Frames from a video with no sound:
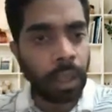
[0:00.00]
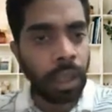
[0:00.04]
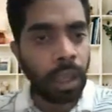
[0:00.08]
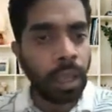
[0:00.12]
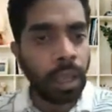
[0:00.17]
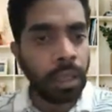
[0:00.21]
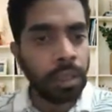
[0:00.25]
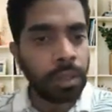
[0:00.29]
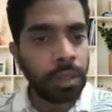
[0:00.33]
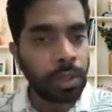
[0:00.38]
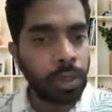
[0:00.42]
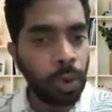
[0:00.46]

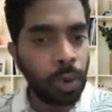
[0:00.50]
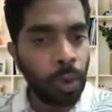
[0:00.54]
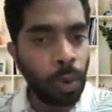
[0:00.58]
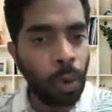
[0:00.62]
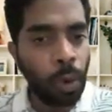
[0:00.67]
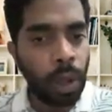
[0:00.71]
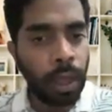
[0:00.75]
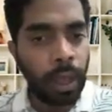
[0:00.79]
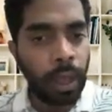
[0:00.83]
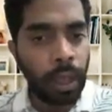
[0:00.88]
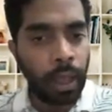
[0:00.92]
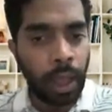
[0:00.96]

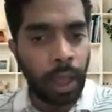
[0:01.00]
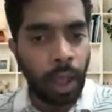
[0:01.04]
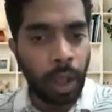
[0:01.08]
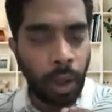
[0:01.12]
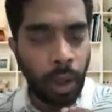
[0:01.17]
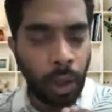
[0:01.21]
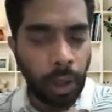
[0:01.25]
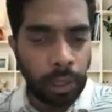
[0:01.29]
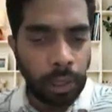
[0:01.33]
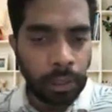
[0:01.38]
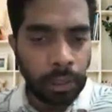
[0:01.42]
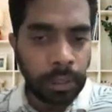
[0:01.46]
So
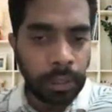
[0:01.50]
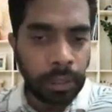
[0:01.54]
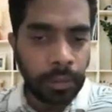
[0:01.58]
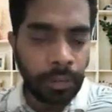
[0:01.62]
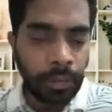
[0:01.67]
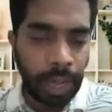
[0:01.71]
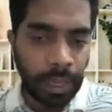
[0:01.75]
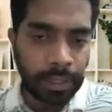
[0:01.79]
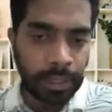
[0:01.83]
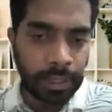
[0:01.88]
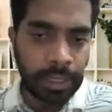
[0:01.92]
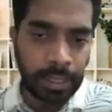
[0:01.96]
all the
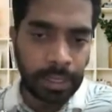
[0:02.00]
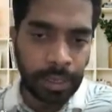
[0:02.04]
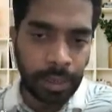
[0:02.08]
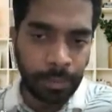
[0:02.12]
vaccine